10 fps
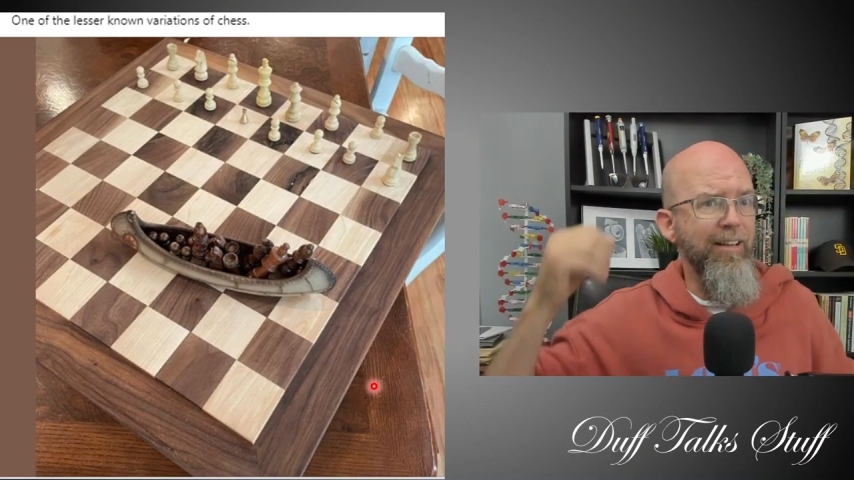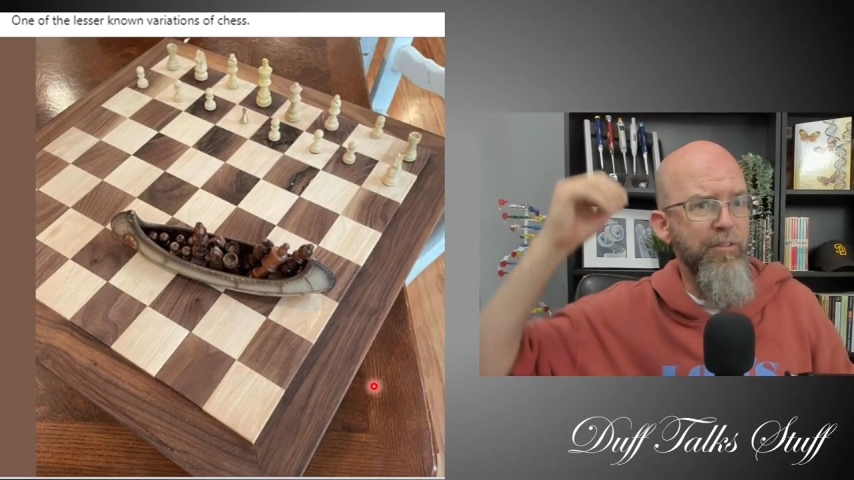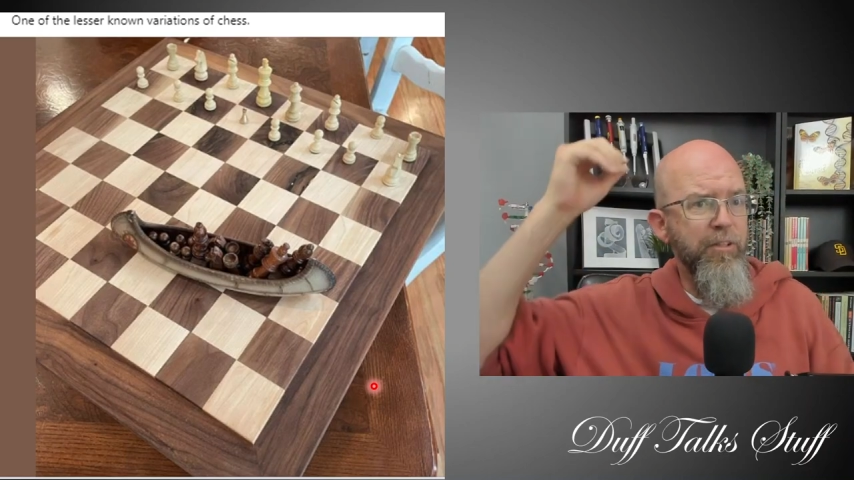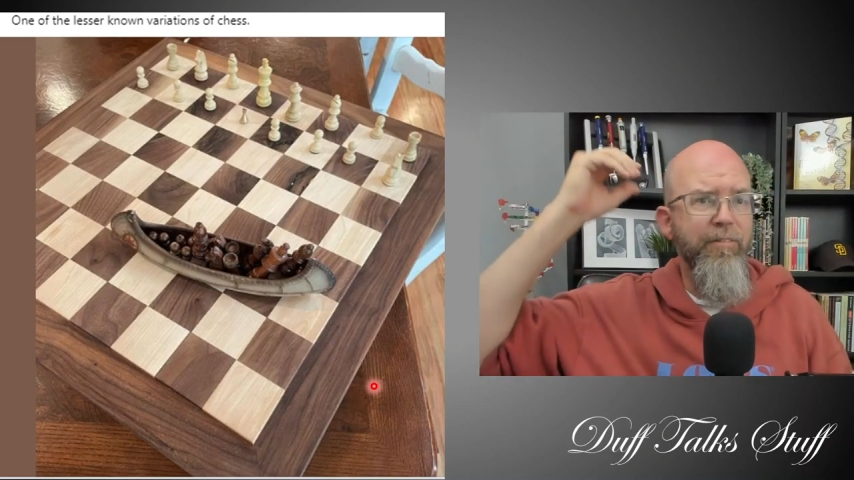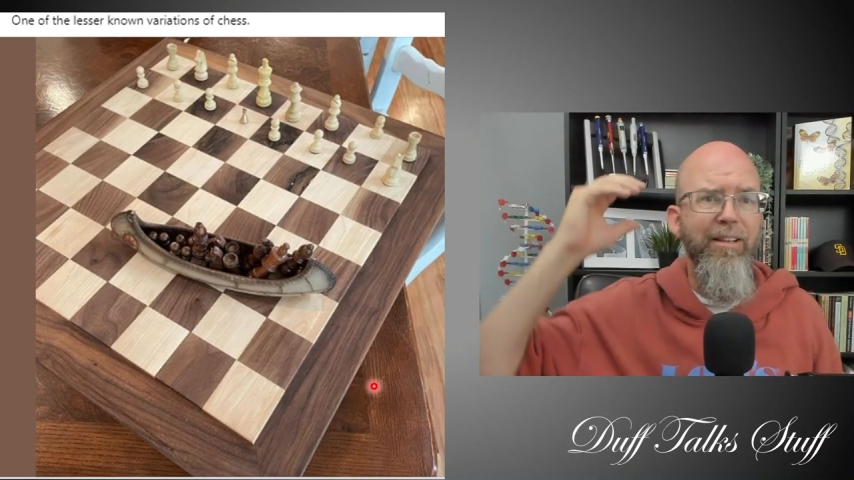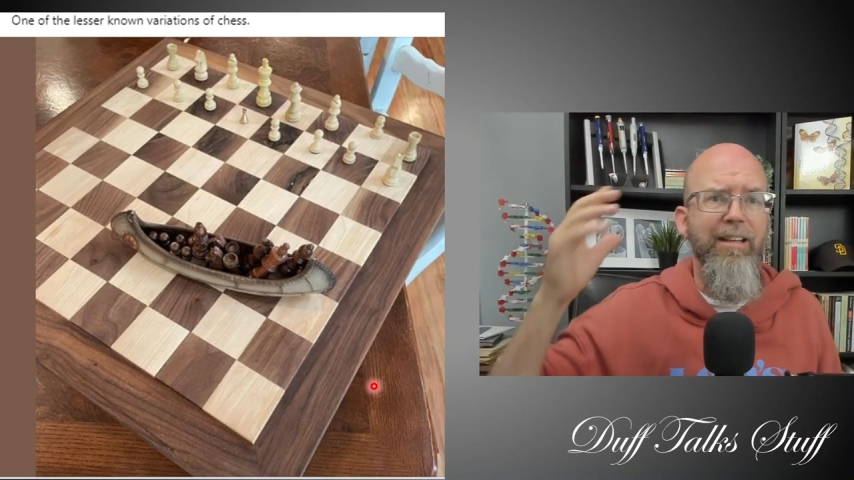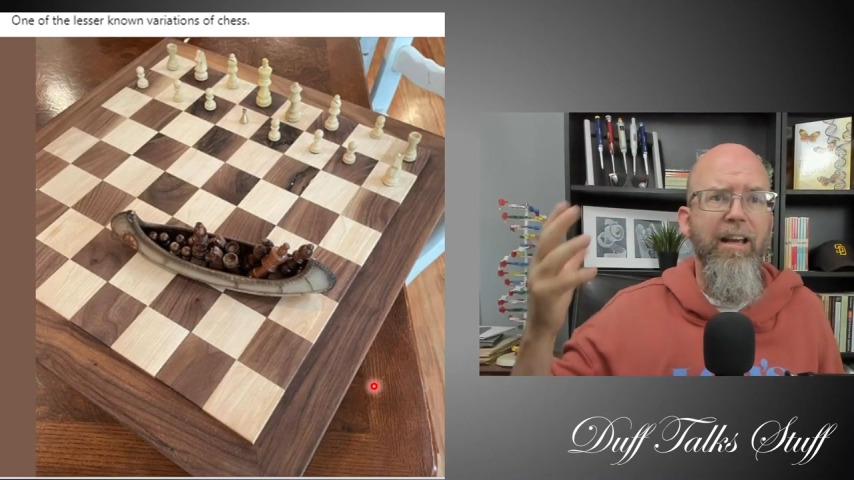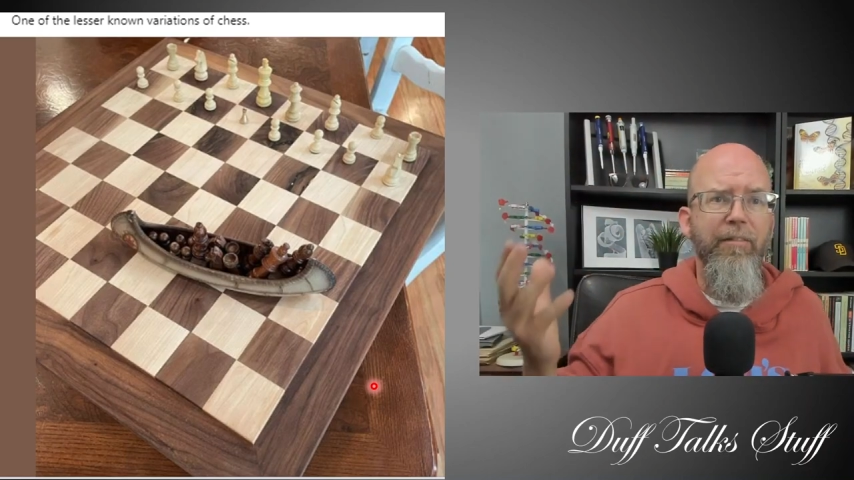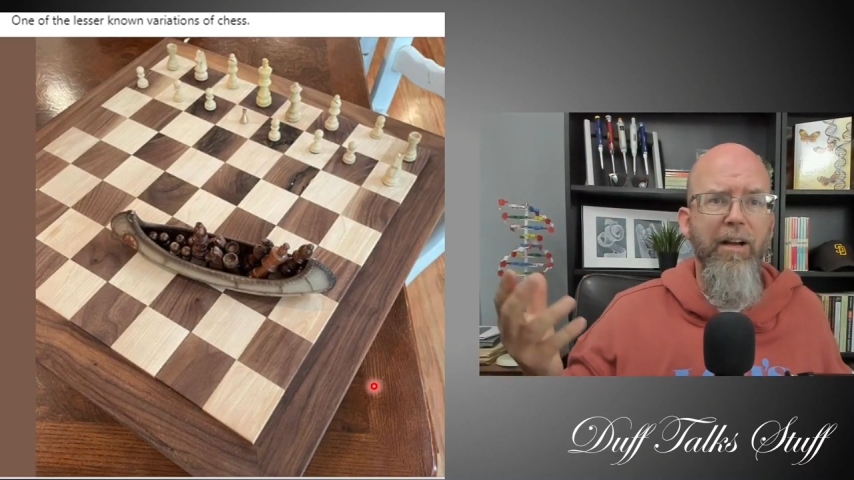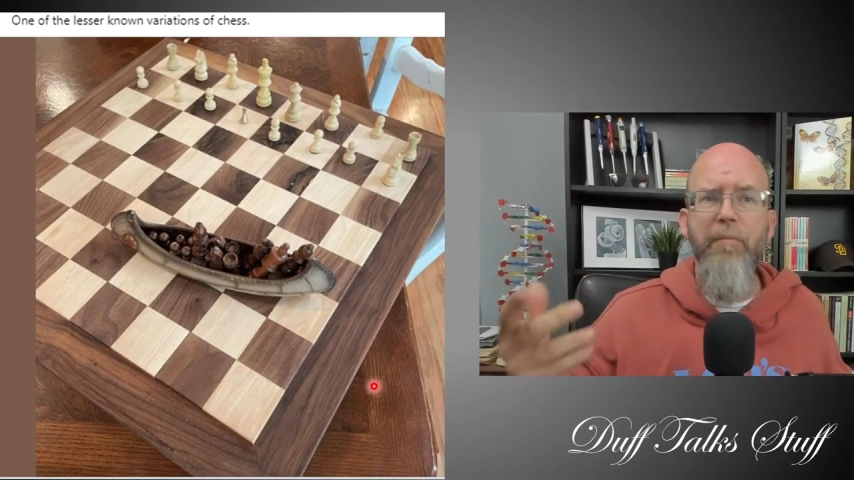I definitely
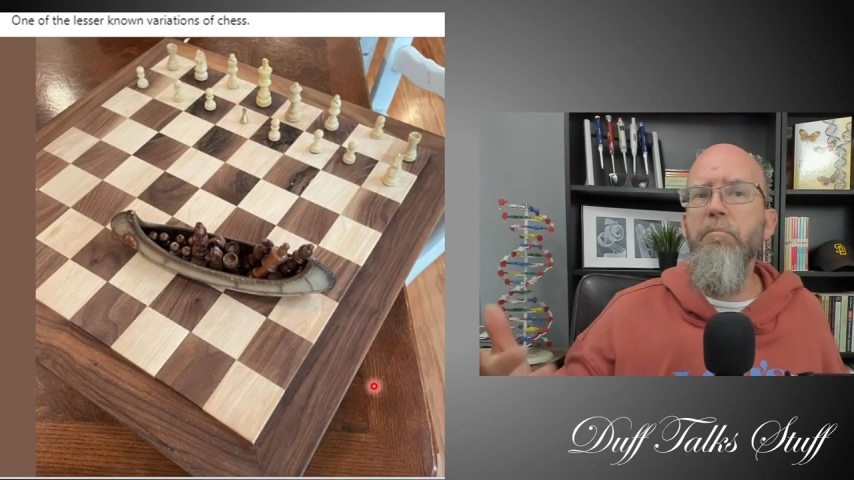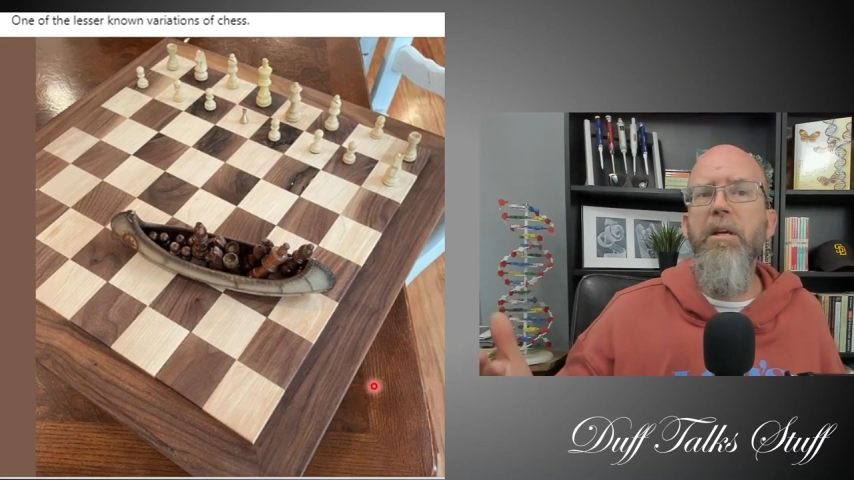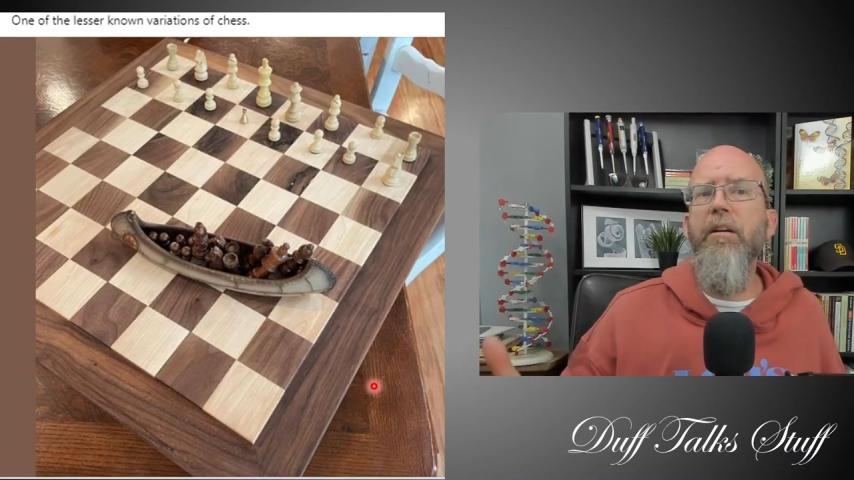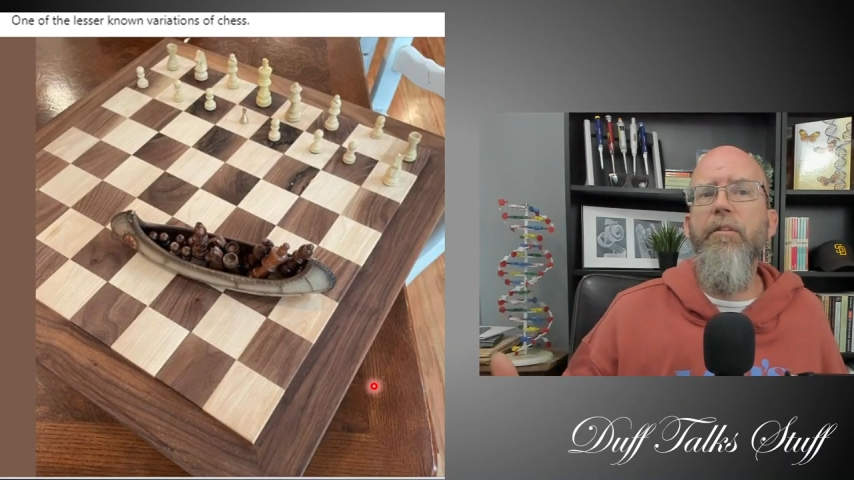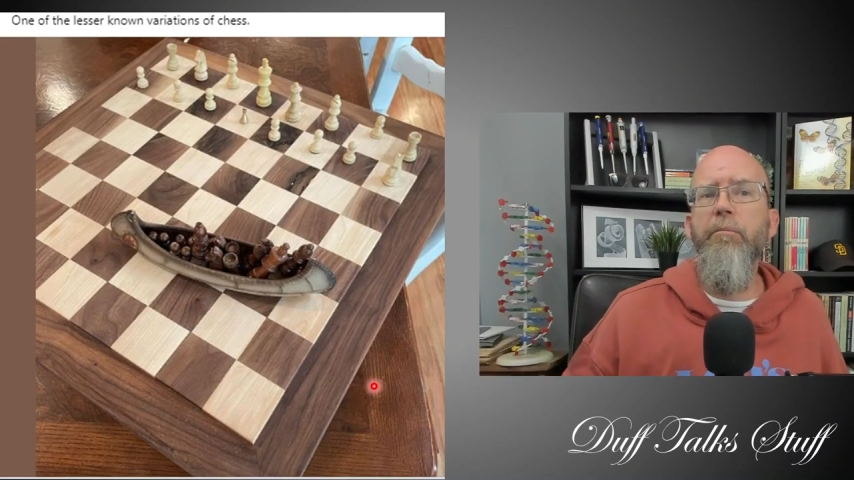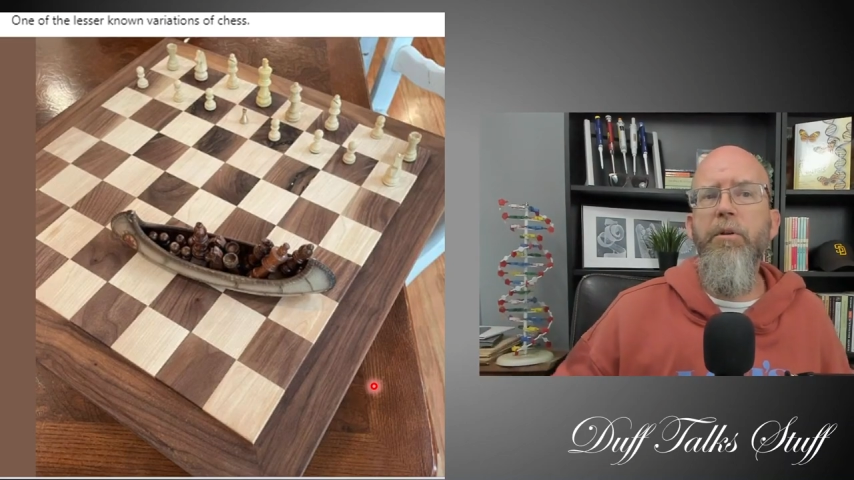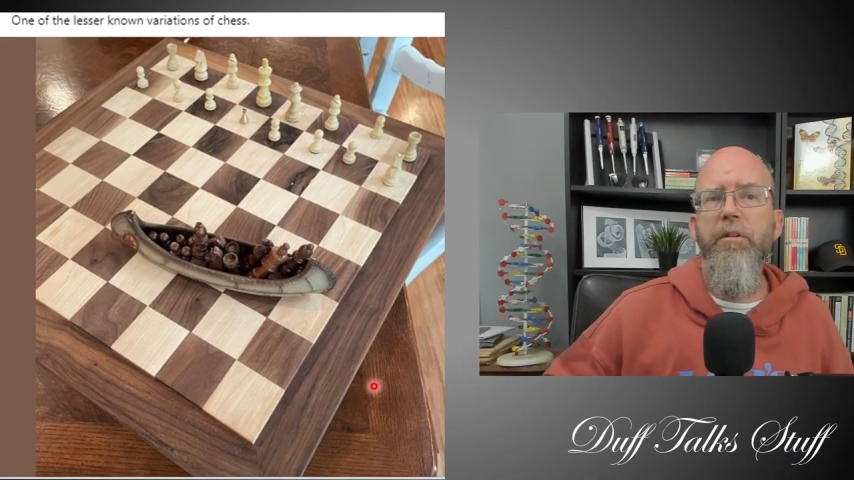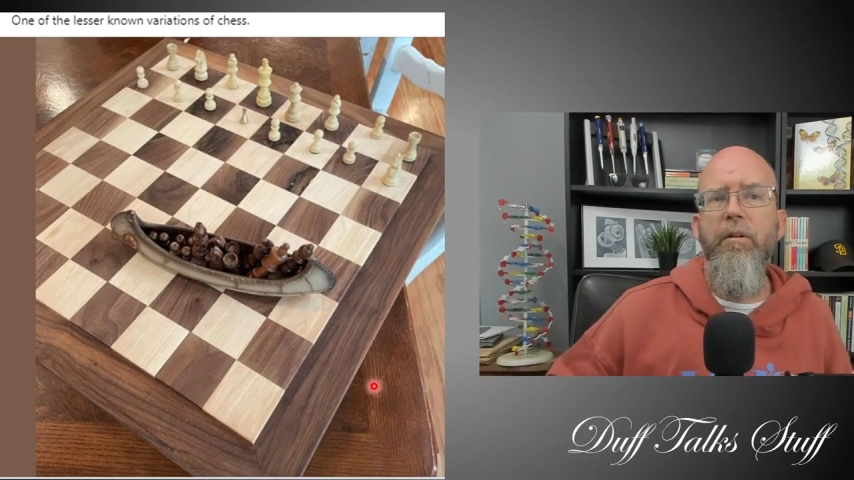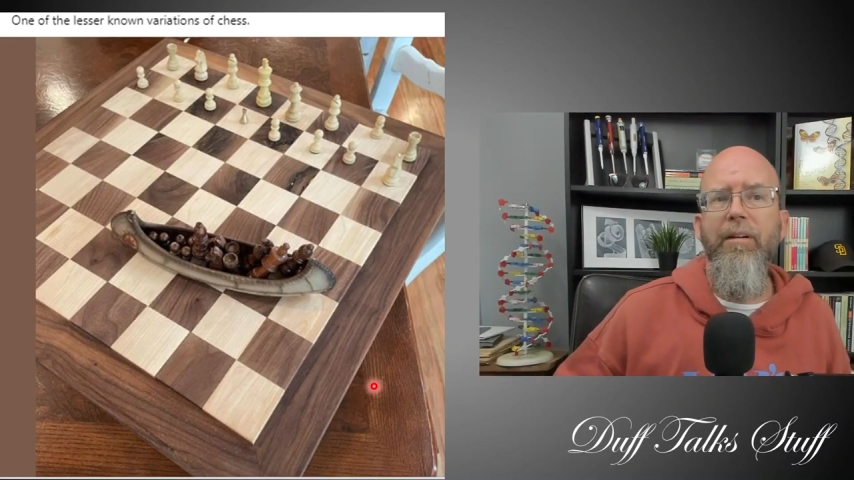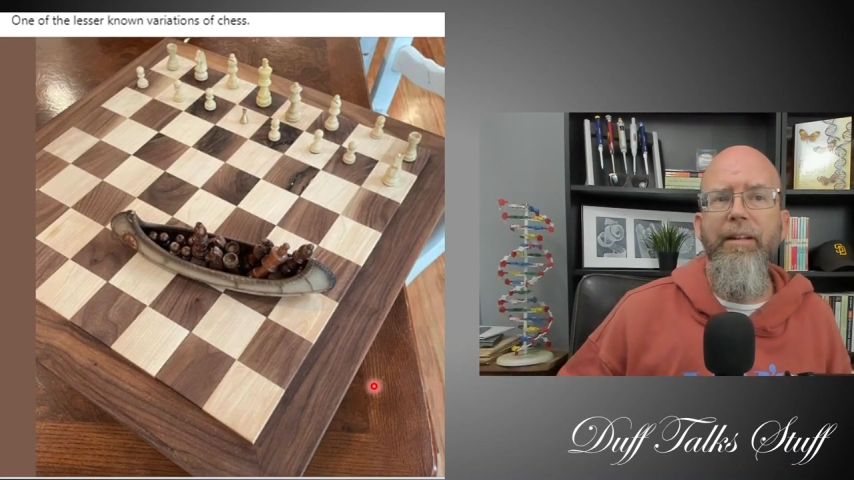have a bit of a
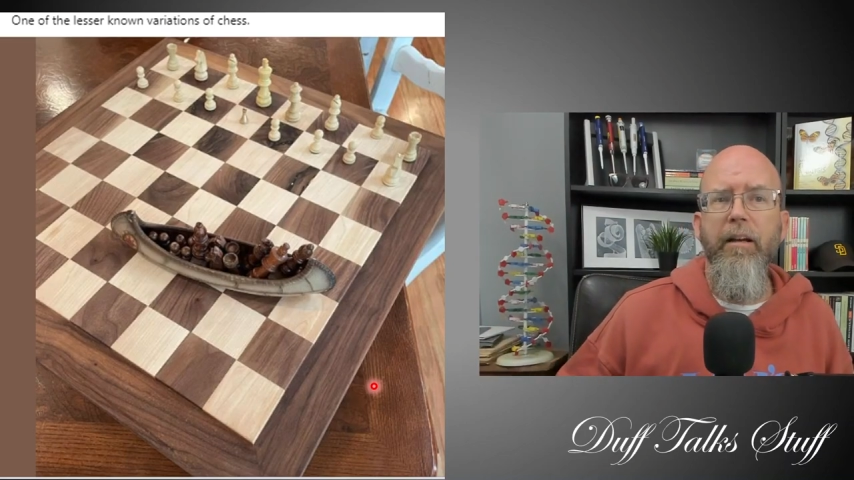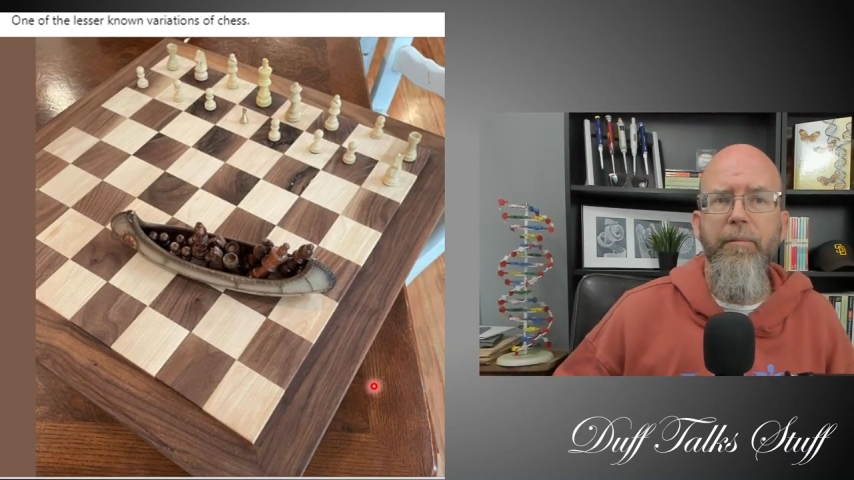persona on the